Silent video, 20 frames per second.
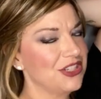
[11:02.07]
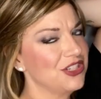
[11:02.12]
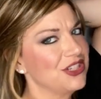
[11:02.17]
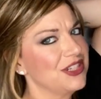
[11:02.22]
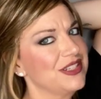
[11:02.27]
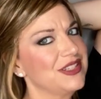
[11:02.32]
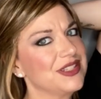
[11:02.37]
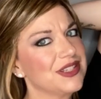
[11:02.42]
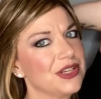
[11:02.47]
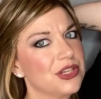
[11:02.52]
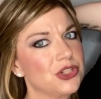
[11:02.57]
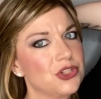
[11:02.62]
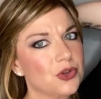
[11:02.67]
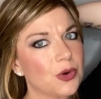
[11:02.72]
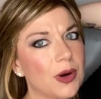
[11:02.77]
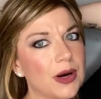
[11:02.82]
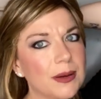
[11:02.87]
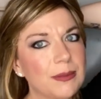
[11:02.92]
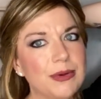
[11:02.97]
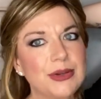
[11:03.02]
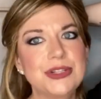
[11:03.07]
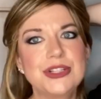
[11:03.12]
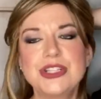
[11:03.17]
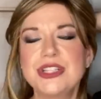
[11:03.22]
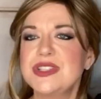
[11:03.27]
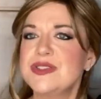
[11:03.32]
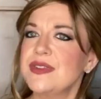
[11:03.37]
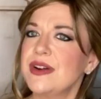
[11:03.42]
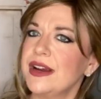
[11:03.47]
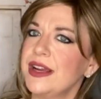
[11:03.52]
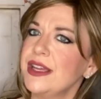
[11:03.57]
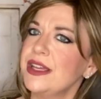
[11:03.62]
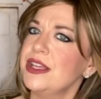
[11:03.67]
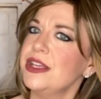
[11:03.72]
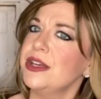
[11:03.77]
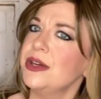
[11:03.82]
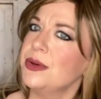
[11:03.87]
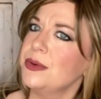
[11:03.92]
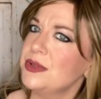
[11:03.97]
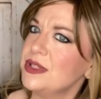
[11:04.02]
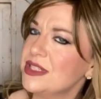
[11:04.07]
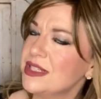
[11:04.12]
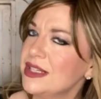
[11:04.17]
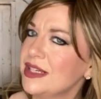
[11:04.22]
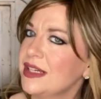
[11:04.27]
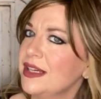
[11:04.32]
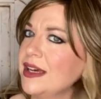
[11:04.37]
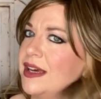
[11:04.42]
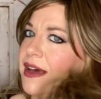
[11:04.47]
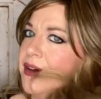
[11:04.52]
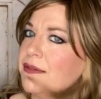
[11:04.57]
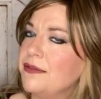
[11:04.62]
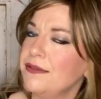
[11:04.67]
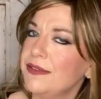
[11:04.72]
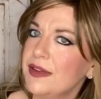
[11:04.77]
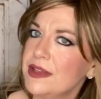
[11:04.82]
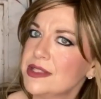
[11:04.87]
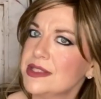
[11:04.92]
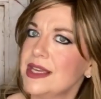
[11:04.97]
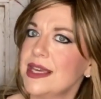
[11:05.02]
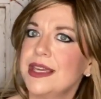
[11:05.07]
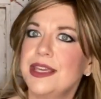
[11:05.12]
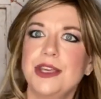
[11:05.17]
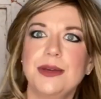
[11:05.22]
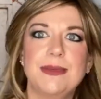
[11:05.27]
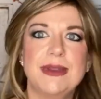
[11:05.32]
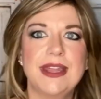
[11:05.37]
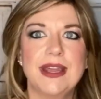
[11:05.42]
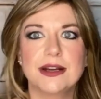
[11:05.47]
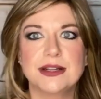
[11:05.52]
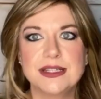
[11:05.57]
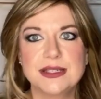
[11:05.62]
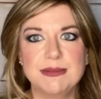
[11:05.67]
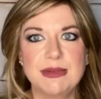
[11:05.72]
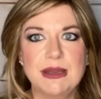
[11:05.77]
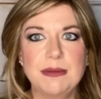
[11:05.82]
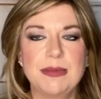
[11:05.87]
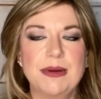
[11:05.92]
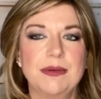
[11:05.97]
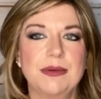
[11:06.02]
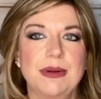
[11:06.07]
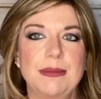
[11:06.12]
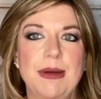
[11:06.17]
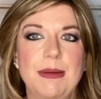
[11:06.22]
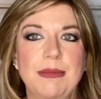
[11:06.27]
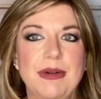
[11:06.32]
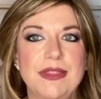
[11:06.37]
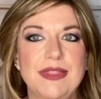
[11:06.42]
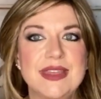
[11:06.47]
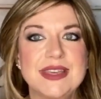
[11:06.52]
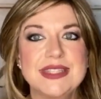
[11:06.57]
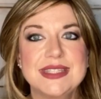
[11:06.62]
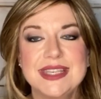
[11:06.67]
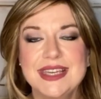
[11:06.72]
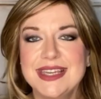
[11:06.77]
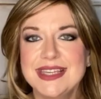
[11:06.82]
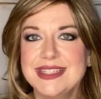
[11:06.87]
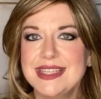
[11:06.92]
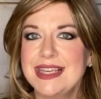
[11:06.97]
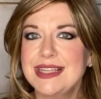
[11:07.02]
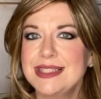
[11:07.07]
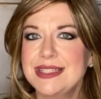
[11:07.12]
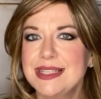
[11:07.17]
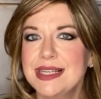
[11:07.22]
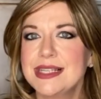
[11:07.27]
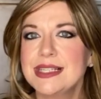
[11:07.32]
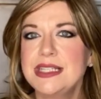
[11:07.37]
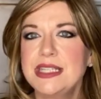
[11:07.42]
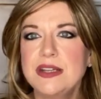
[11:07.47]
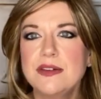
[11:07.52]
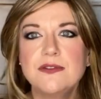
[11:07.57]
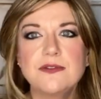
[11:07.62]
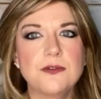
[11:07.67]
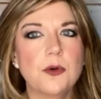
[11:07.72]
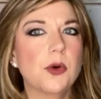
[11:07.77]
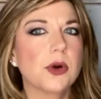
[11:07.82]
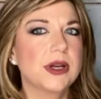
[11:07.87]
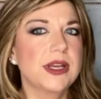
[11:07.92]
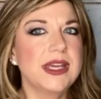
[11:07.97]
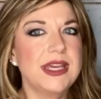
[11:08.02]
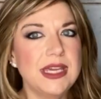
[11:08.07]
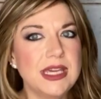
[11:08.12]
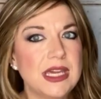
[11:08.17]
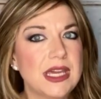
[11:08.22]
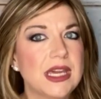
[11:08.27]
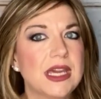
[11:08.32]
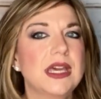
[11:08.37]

She's adorable. She's very cute. Feels like human hair to me, but remember this is a 60-40.